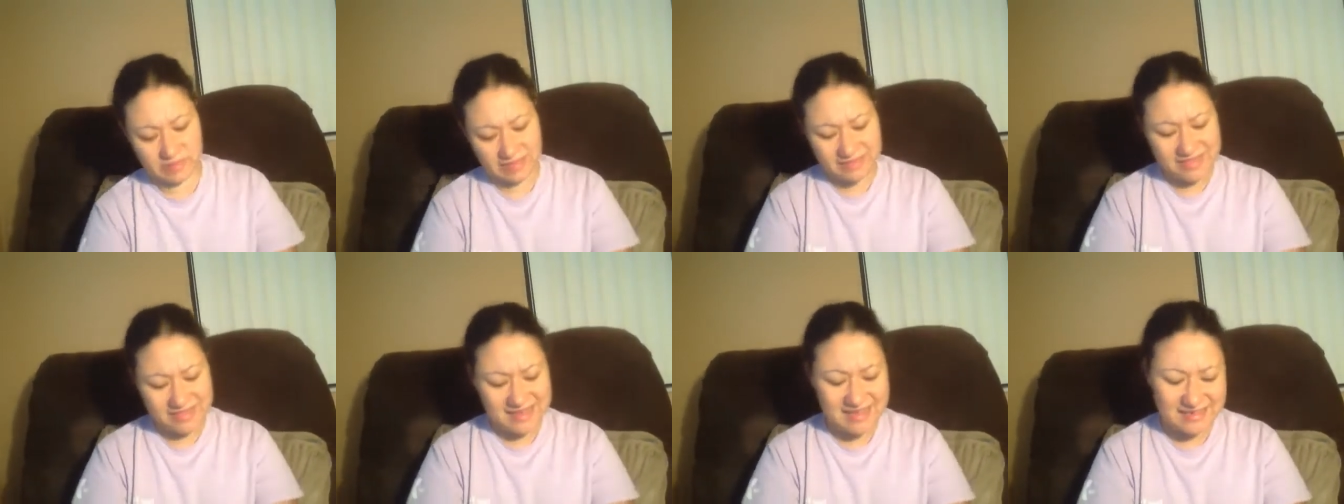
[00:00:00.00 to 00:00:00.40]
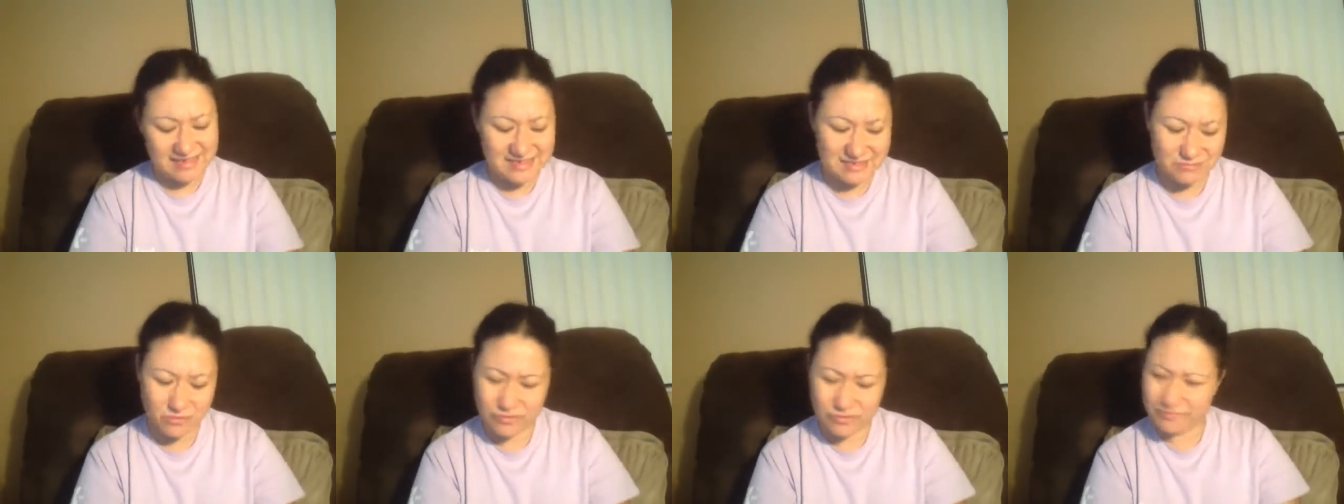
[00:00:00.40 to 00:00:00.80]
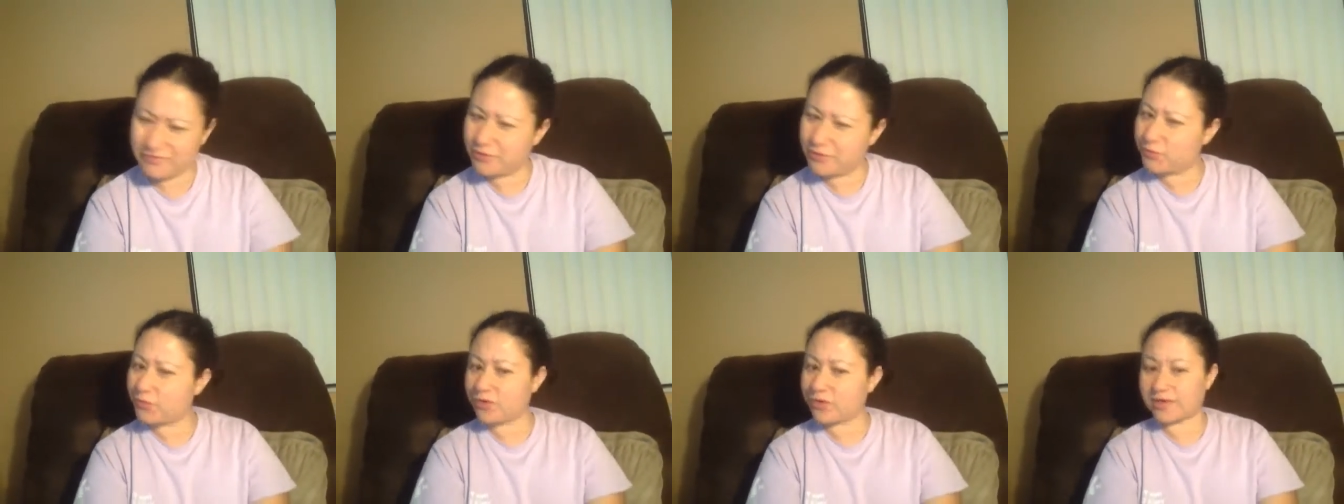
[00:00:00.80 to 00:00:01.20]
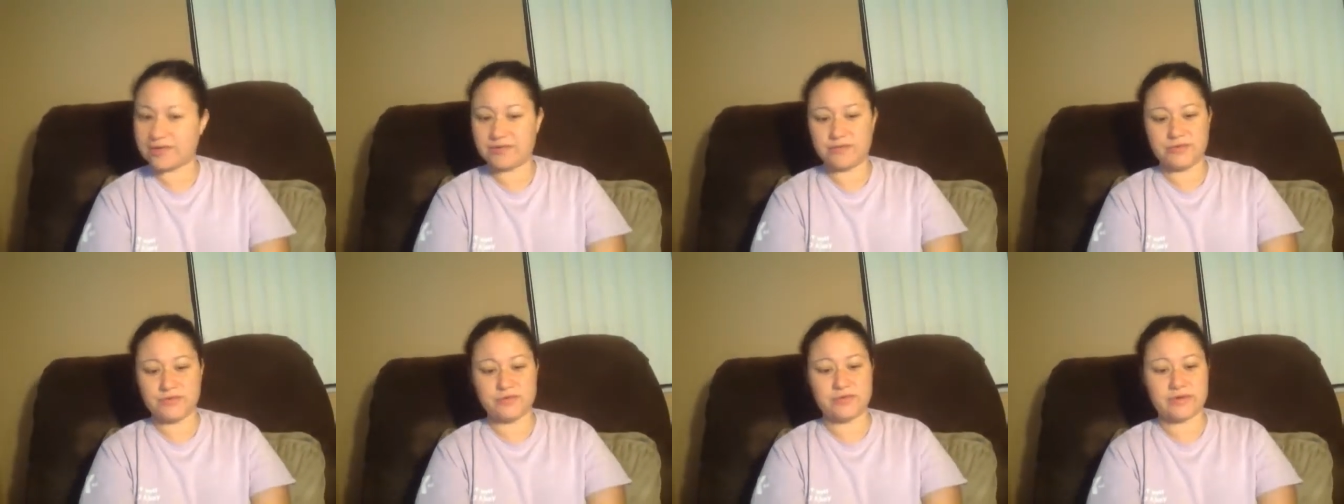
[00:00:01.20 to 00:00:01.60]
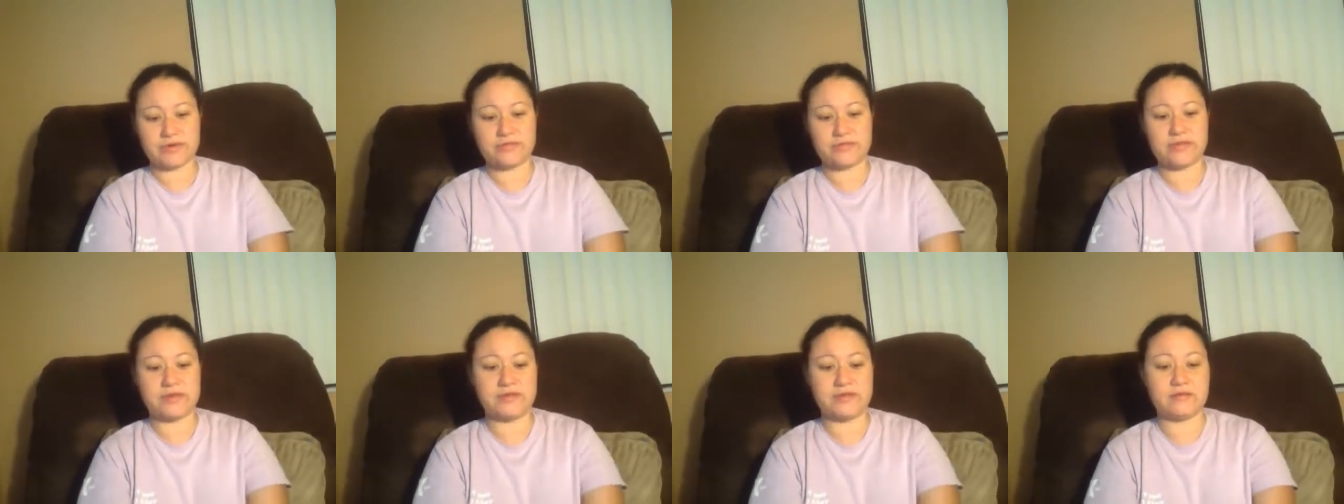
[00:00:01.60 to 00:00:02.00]
I think I did more film work in New
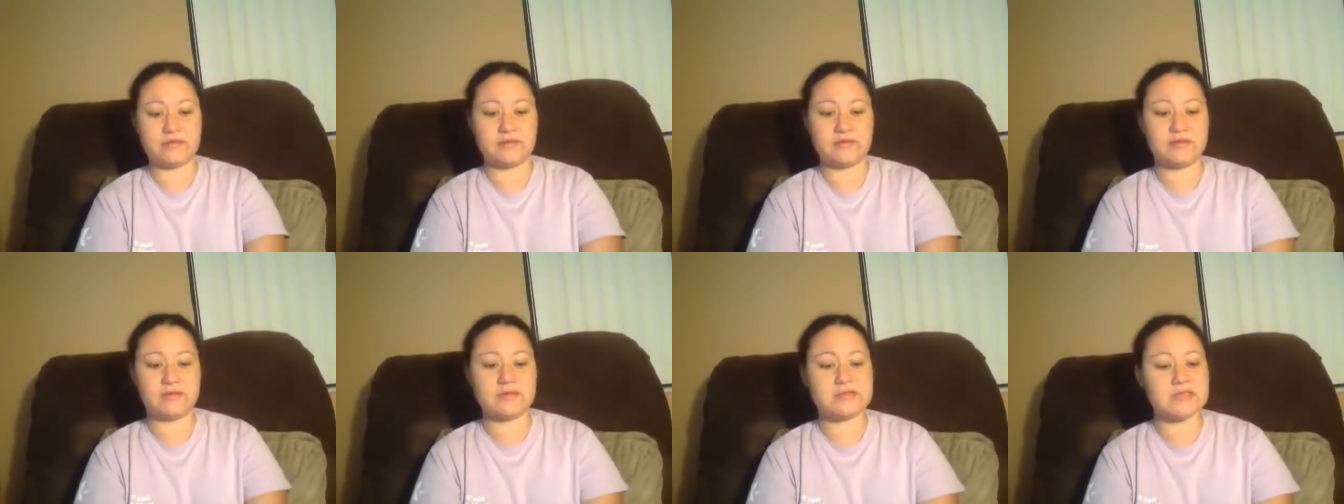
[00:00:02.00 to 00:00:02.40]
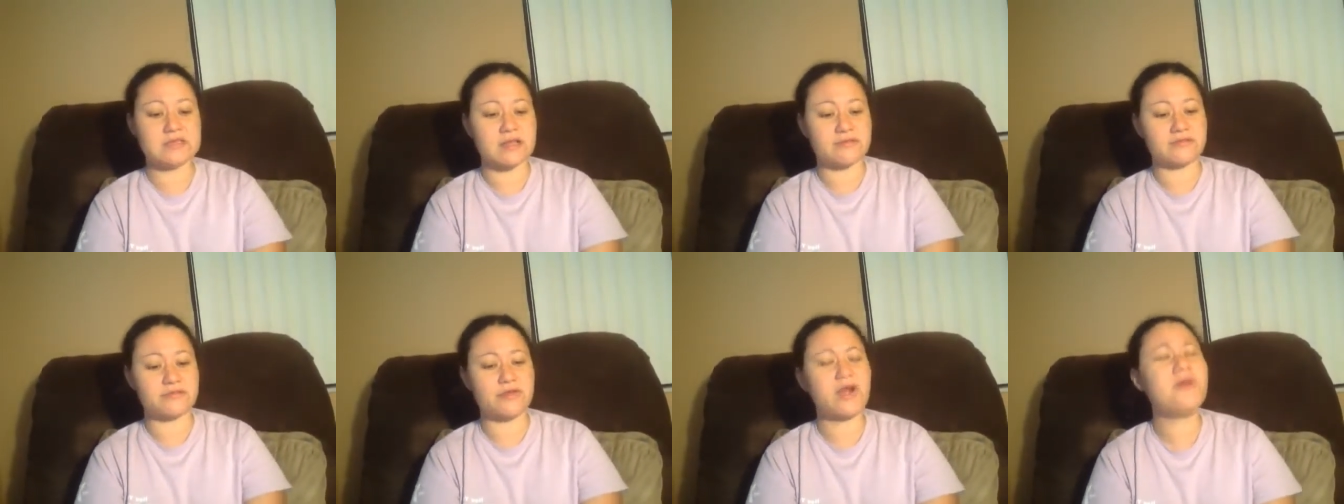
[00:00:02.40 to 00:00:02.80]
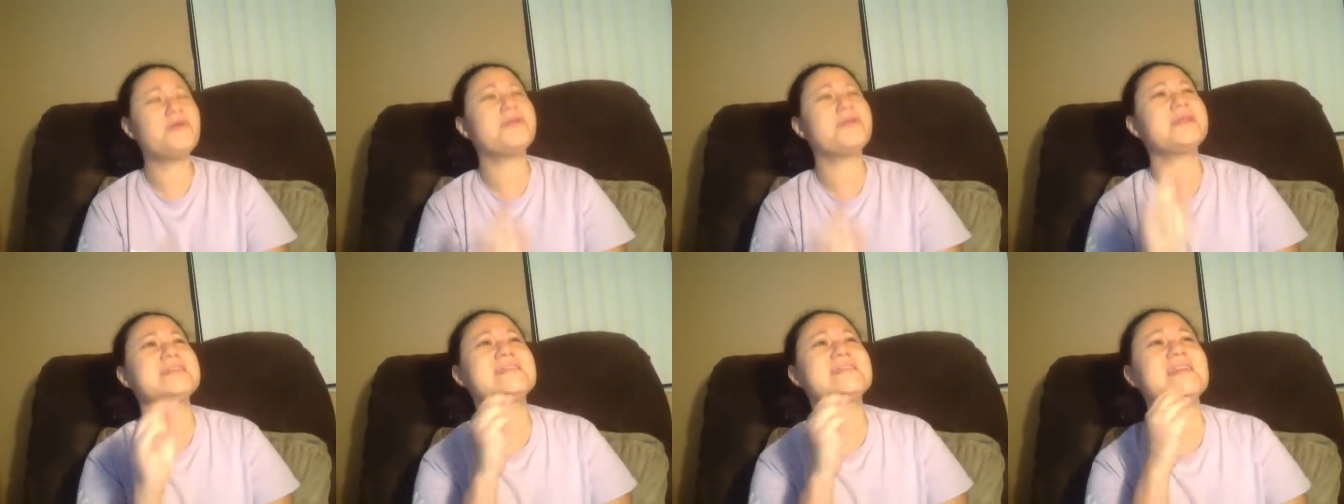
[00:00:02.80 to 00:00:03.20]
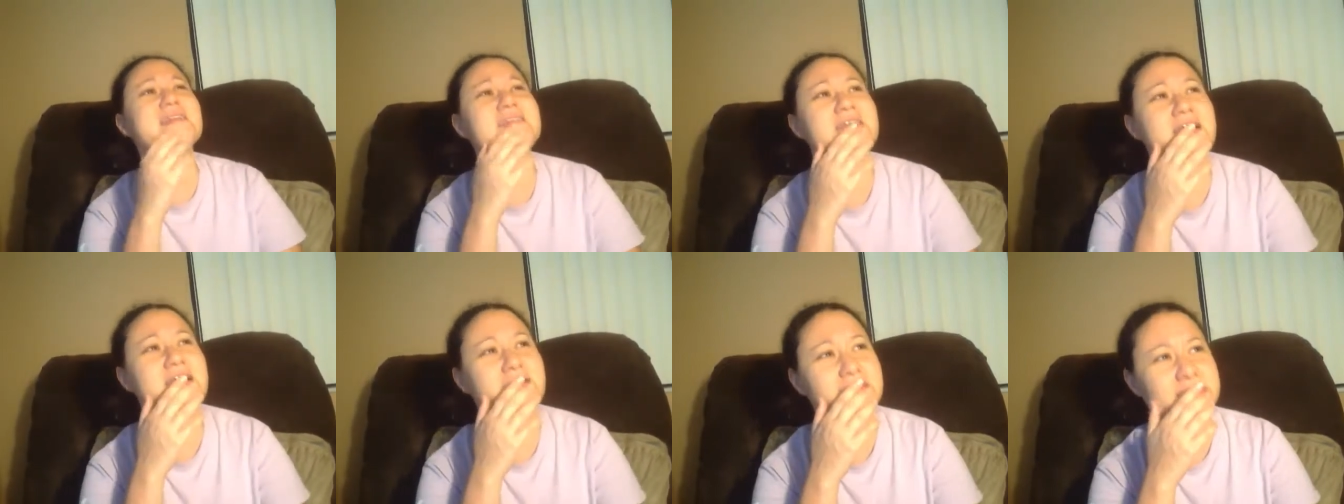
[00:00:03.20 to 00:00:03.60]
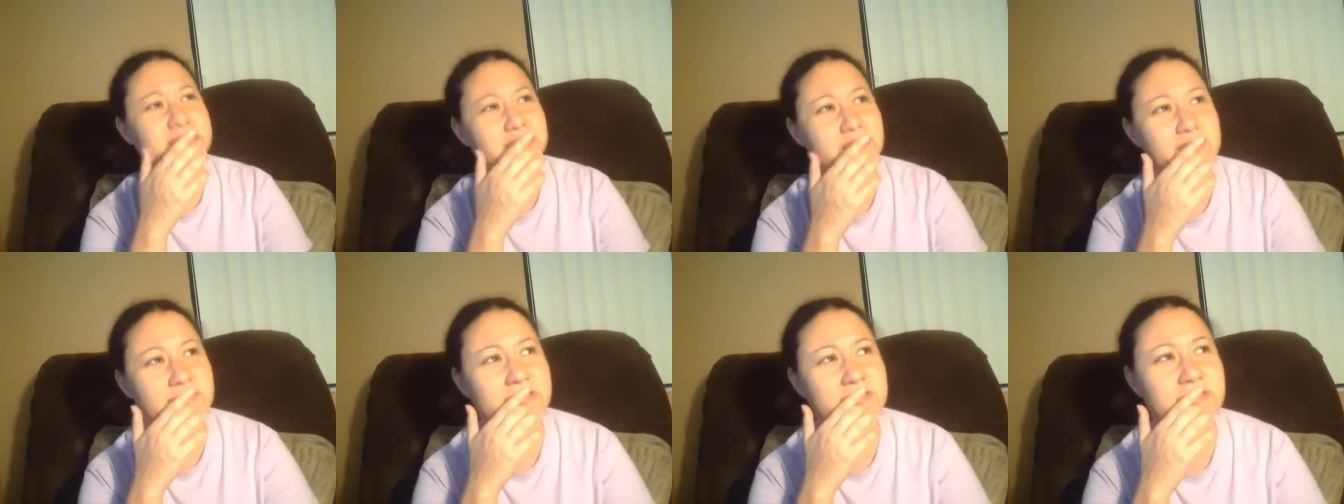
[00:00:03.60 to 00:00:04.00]
York than South Florida. Oh no, that's not entirely
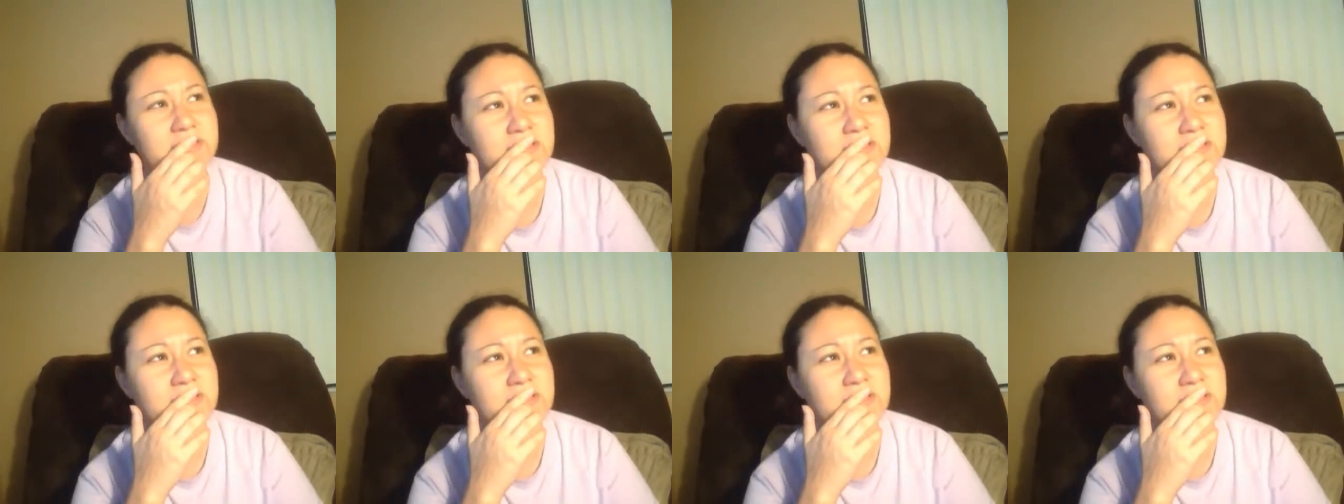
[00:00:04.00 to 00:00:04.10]
true,